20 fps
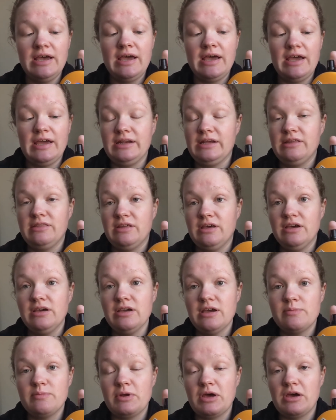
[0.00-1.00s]
anything.
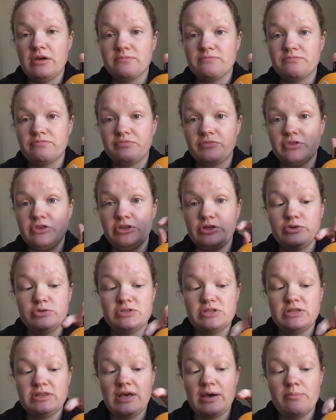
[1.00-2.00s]
I'm not
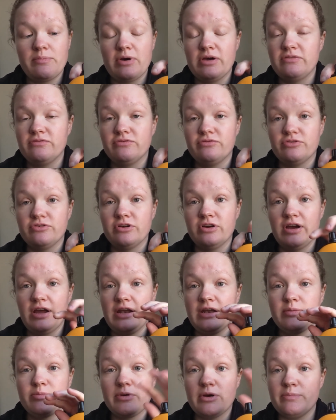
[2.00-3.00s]
using that button for
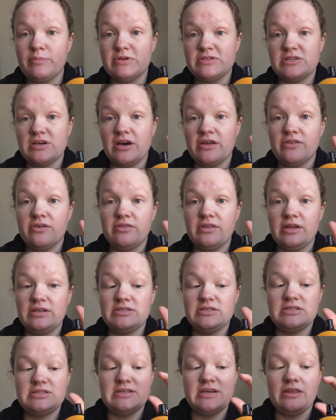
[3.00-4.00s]
any purpose other than
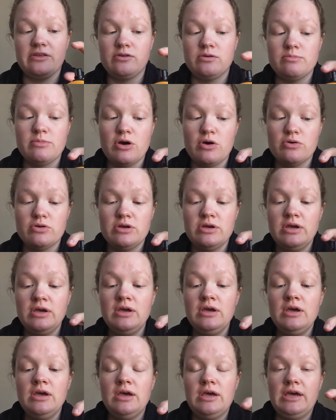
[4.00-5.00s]
to tell the remote,
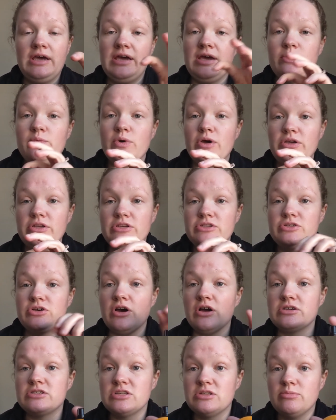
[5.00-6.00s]
hey, I want you to
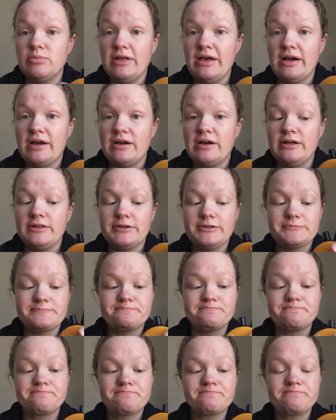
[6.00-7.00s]
talk to the black collar.
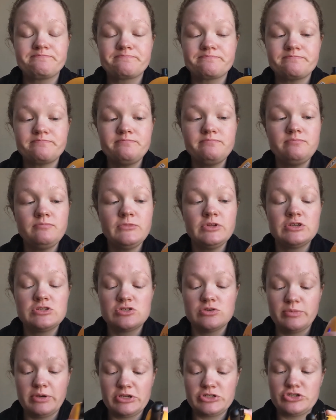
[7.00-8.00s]

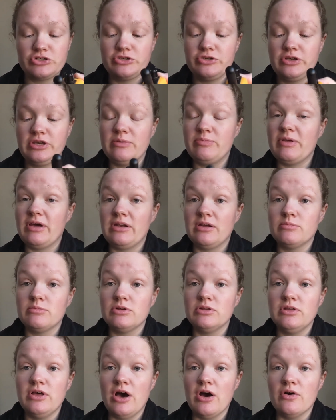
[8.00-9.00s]
So make sure you keep that number
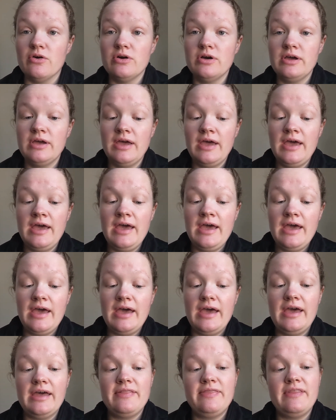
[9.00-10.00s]
low.
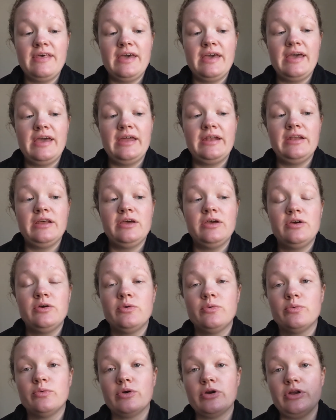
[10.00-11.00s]
And then
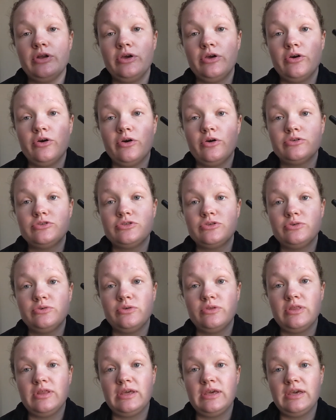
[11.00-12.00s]
we're going to go to
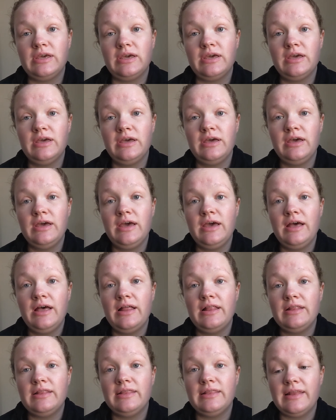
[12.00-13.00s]
the
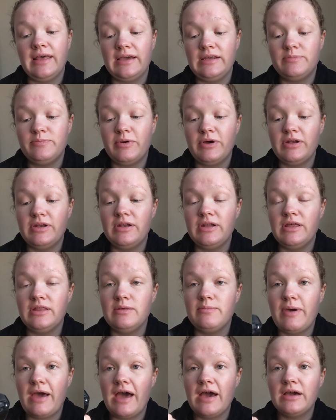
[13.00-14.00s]
light button on the
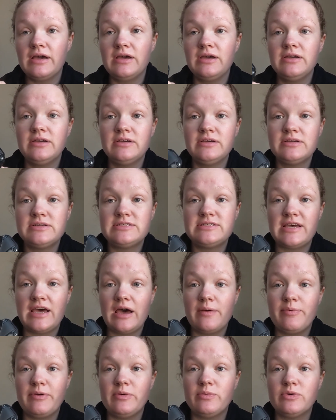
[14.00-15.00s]
back,
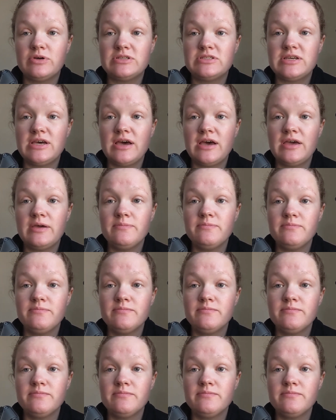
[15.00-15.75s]
tap it one time,